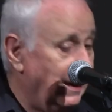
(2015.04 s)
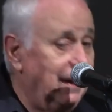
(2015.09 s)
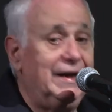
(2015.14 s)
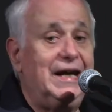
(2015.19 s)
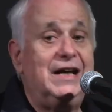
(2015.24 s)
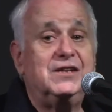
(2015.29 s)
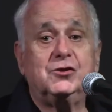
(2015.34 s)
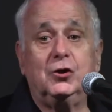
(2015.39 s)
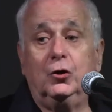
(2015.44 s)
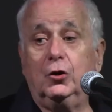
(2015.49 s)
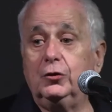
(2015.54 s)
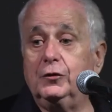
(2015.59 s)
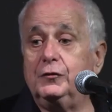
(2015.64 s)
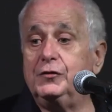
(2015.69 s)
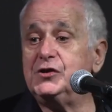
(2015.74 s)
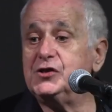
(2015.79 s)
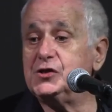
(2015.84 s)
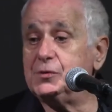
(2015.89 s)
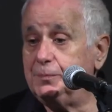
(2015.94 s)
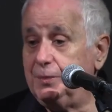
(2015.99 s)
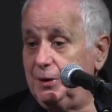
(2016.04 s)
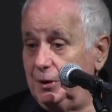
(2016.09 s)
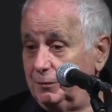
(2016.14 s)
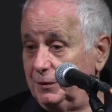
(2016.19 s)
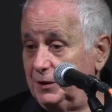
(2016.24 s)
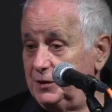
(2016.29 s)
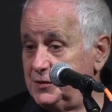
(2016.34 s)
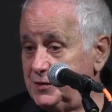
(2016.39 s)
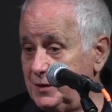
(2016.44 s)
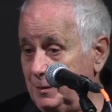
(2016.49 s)
and has a lot of
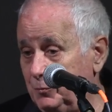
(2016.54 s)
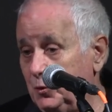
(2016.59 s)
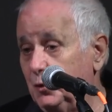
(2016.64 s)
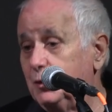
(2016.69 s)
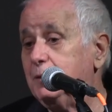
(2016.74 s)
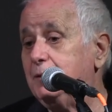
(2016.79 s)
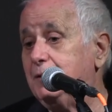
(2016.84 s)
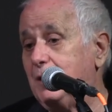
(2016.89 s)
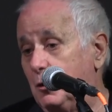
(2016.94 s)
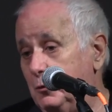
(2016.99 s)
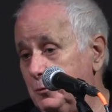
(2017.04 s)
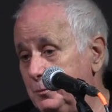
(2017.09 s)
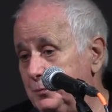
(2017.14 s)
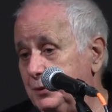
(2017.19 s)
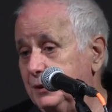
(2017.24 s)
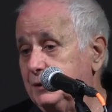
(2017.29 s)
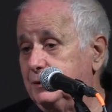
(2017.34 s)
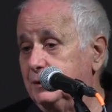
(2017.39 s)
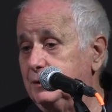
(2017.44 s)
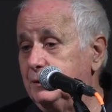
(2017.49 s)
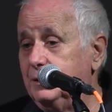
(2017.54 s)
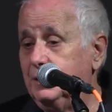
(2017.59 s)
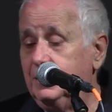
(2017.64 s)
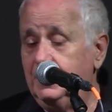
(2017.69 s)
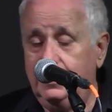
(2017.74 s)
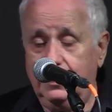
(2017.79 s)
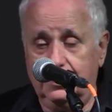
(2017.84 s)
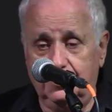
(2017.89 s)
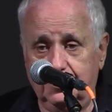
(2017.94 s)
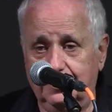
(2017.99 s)
experience. I'm talking now in Britain
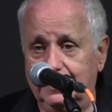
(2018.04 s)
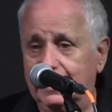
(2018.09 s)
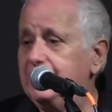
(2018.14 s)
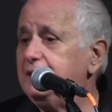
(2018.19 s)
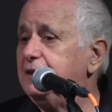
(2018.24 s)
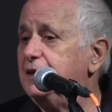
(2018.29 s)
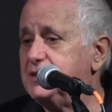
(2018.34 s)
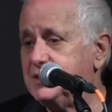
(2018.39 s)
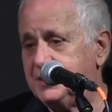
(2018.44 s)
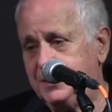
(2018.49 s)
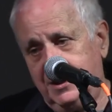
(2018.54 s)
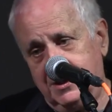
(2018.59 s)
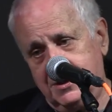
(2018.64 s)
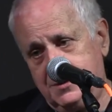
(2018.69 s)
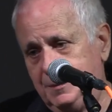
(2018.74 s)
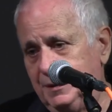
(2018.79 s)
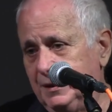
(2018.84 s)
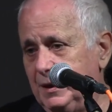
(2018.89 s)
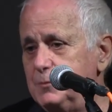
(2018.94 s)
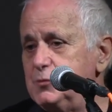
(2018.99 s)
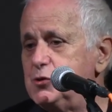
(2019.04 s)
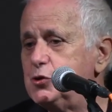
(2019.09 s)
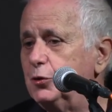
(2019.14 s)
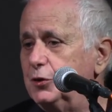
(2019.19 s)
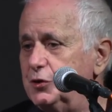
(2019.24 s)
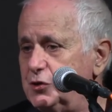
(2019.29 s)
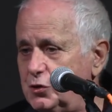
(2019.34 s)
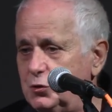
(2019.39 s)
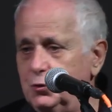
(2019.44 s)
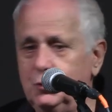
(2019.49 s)
and the United States, but I'm sure
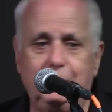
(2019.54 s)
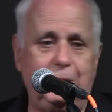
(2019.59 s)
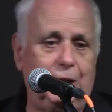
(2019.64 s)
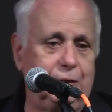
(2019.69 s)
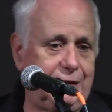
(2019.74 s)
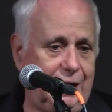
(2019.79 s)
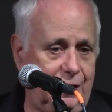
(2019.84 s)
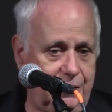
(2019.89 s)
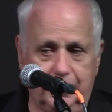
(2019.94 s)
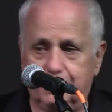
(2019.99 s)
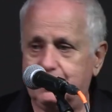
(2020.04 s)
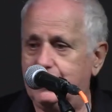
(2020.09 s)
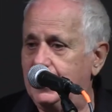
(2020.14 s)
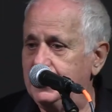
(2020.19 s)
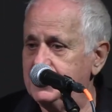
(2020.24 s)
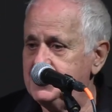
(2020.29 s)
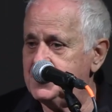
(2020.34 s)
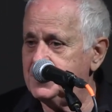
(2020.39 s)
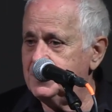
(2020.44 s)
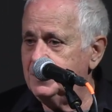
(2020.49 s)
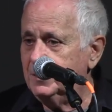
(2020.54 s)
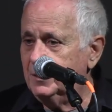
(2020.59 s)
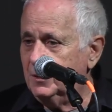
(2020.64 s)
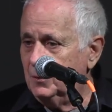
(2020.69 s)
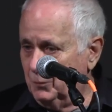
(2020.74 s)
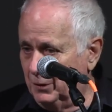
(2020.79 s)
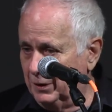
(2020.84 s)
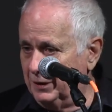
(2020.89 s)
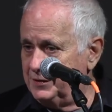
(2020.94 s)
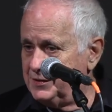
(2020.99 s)
it's true about other parts
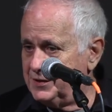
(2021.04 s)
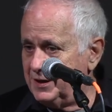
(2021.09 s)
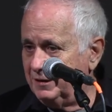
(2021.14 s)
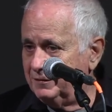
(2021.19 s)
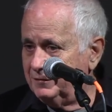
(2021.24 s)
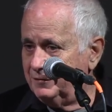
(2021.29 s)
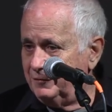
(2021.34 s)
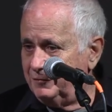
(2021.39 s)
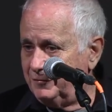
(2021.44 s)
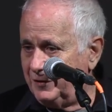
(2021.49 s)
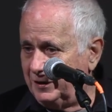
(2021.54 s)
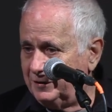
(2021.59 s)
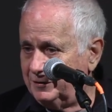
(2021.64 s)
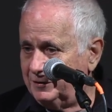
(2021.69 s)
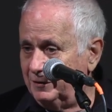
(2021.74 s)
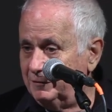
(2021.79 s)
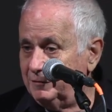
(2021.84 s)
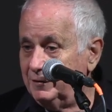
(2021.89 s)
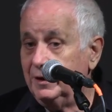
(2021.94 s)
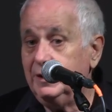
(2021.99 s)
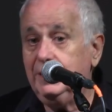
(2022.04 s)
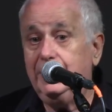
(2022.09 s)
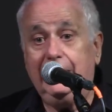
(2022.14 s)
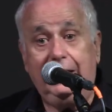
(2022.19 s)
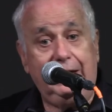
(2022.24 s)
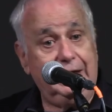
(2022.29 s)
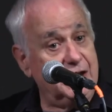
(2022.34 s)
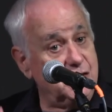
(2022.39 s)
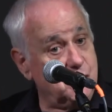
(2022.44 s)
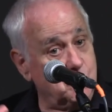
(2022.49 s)
where it's effective.
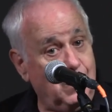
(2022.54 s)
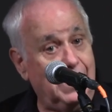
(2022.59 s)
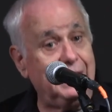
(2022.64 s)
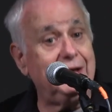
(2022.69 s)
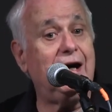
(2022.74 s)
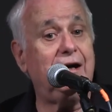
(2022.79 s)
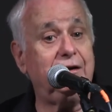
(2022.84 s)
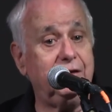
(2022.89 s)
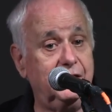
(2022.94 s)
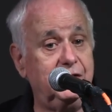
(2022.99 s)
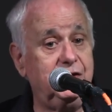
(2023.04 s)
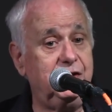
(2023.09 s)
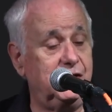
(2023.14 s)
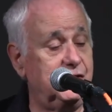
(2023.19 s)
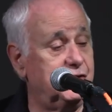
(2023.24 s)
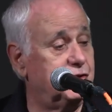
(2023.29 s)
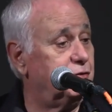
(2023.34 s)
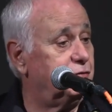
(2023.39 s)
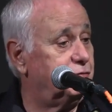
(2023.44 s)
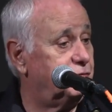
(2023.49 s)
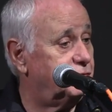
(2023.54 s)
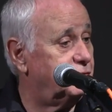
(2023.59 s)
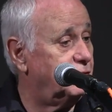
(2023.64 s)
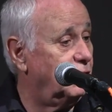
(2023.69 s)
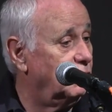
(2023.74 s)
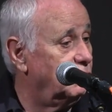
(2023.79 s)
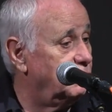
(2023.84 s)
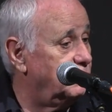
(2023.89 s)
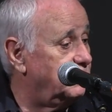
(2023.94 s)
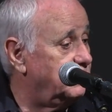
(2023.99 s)
It has 100 years
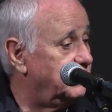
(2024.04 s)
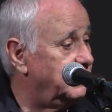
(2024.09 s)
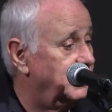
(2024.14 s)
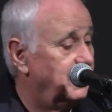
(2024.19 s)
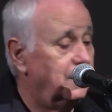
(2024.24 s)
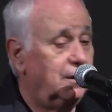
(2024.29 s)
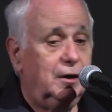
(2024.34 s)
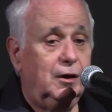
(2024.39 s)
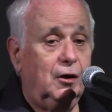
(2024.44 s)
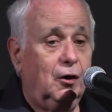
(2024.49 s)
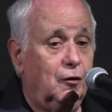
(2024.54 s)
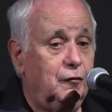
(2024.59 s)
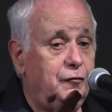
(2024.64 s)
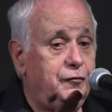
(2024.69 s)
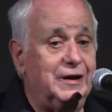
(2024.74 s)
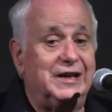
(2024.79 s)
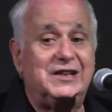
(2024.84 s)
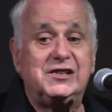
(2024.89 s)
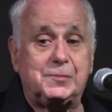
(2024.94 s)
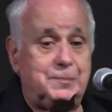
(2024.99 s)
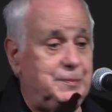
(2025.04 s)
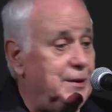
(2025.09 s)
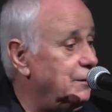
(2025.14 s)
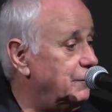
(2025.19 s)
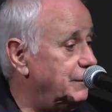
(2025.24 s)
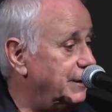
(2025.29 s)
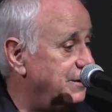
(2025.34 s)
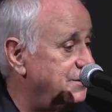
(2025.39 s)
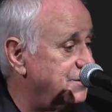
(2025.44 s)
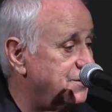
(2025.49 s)
of
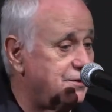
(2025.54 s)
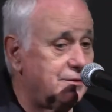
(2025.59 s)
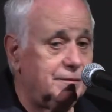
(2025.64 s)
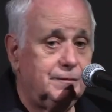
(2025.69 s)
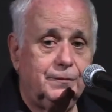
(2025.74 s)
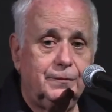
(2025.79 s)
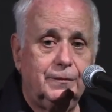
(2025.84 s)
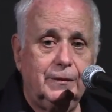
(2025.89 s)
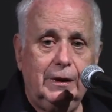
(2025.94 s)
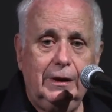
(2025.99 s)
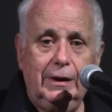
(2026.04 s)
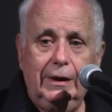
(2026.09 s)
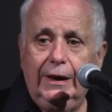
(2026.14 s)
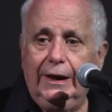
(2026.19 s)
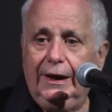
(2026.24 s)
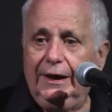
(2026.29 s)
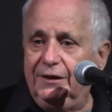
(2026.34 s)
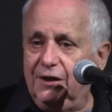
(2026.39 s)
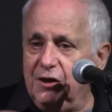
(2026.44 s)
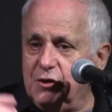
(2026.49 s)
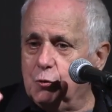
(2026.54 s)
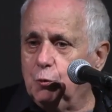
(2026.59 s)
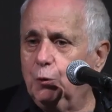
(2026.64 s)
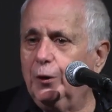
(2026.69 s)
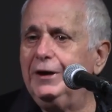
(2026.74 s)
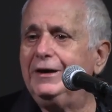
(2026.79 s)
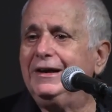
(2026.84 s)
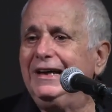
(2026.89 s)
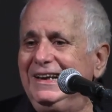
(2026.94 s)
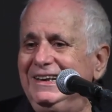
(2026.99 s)
experience. It is
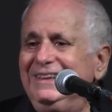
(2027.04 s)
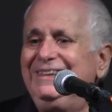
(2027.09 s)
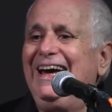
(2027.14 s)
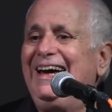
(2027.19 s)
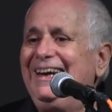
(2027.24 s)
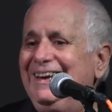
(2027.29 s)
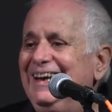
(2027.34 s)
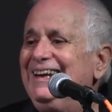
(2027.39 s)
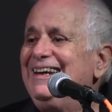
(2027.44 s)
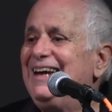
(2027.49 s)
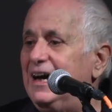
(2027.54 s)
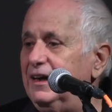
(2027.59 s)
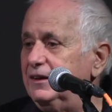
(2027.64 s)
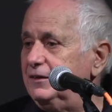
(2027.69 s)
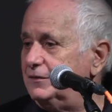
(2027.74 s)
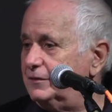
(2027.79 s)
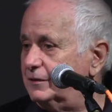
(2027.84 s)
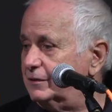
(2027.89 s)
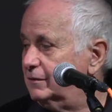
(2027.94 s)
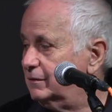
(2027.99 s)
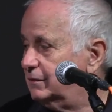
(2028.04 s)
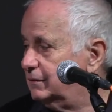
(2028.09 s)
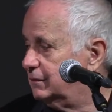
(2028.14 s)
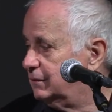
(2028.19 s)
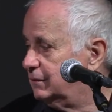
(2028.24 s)
working day and night